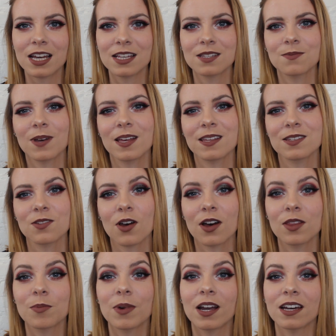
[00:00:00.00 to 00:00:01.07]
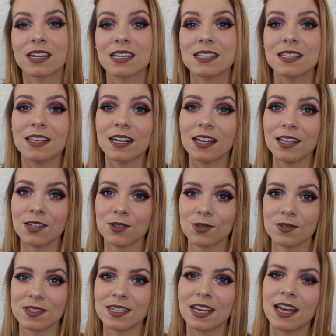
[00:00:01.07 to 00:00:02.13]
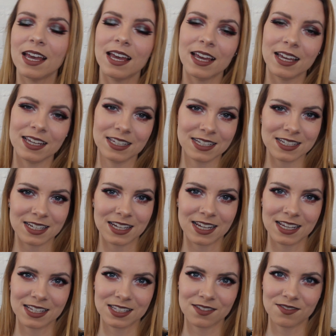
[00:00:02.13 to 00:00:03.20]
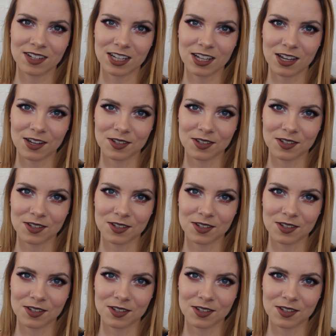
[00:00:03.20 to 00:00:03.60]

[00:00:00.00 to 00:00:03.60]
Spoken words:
as well as all the products that I used in today's video.